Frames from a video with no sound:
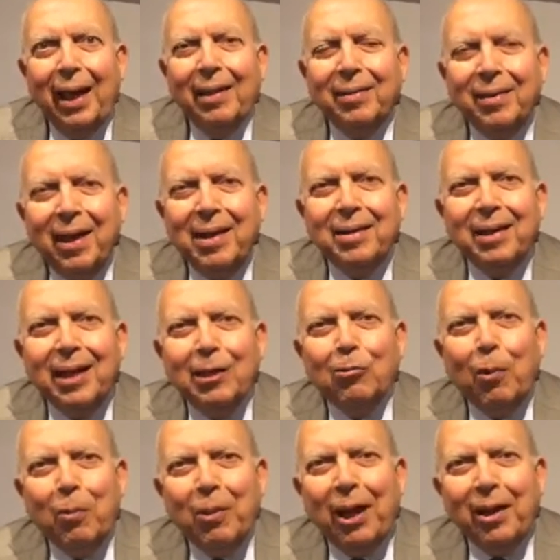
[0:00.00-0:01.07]
and then
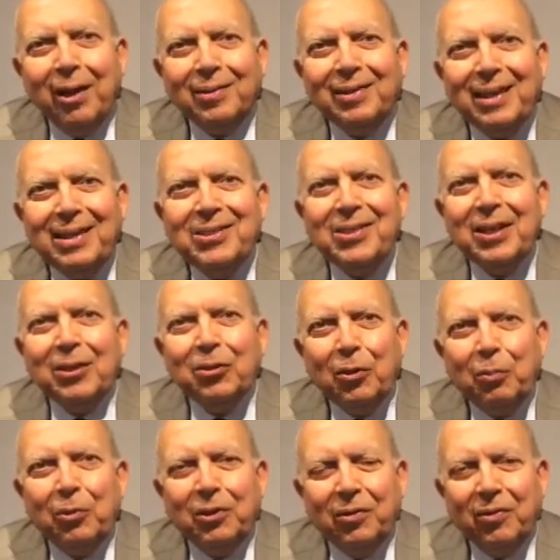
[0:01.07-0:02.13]
it will be a lot easier
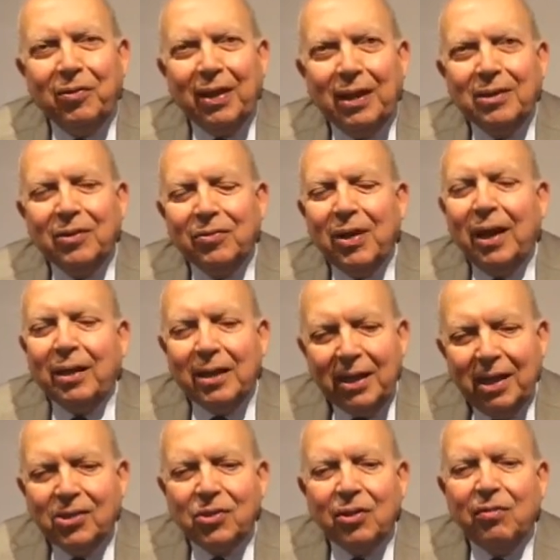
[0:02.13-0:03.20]
to put the thing intact.
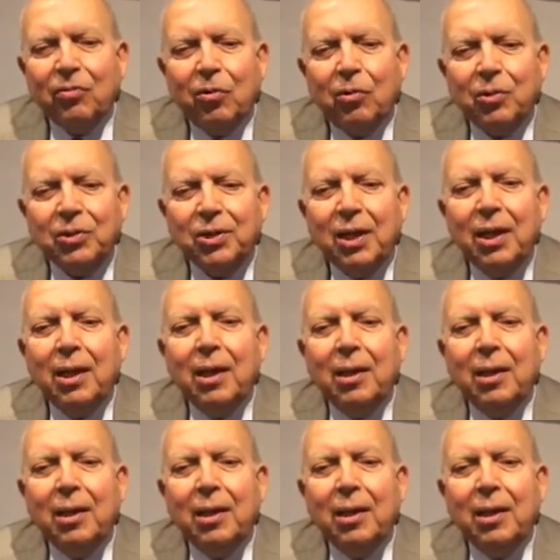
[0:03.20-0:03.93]
Yes, of course.